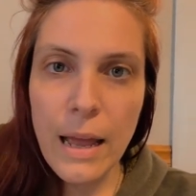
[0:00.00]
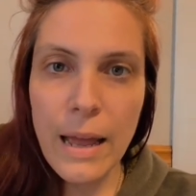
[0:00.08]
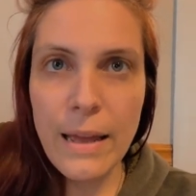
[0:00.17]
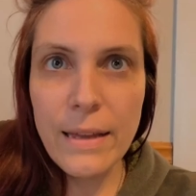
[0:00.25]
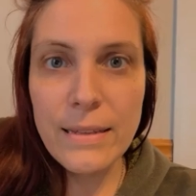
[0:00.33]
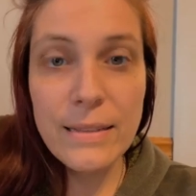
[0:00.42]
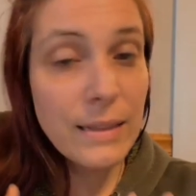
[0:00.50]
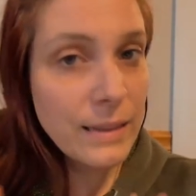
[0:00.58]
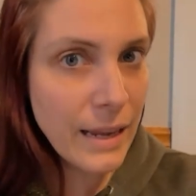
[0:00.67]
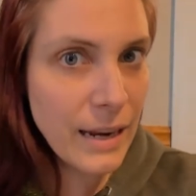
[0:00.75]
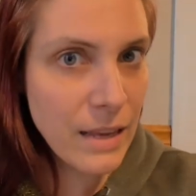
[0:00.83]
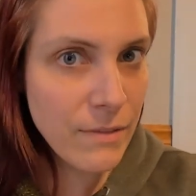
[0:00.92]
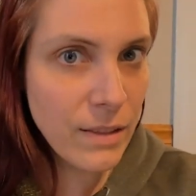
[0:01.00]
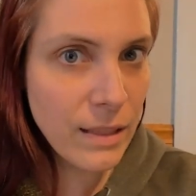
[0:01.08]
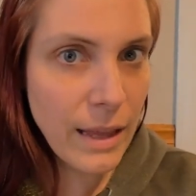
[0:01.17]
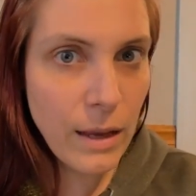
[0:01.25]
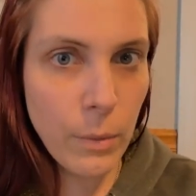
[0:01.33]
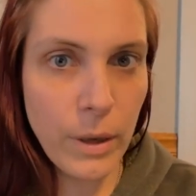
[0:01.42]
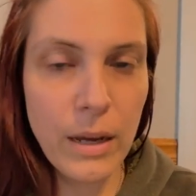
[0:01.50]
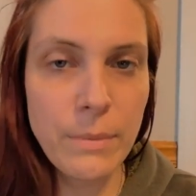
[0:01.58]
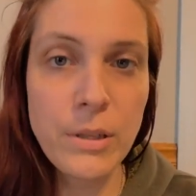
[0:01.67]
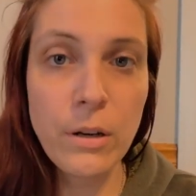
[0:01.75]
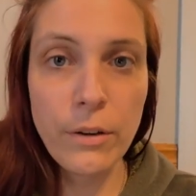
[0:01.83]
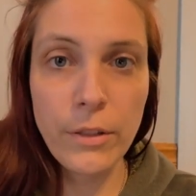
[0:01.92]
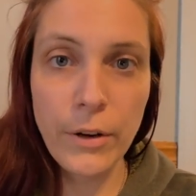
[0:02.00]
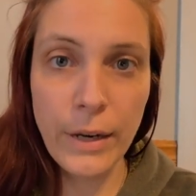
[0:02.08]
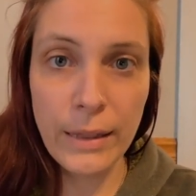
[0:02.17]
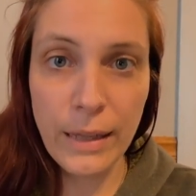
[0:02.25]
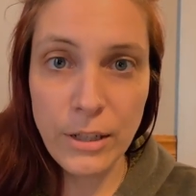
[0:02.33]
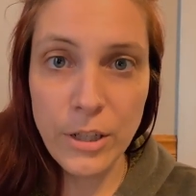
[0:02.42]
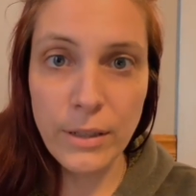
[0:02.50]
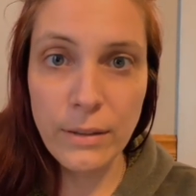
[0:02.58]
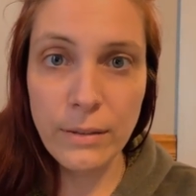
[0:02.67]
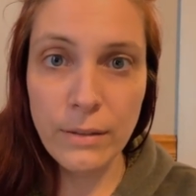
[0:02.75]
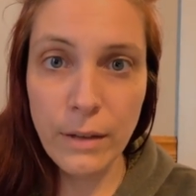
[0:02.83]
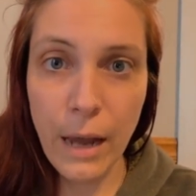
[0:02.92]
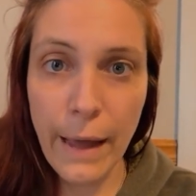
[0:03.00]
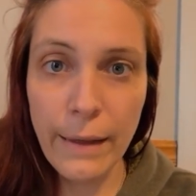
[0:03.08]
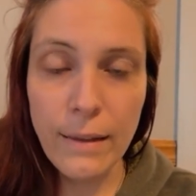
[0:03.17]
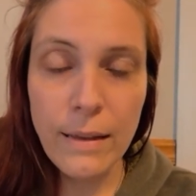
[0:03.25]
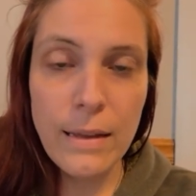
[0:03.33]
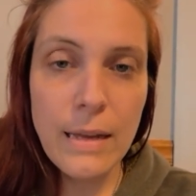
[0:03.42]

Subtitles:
is the Lady of the Lake when it comes to Arthurian legend, okay?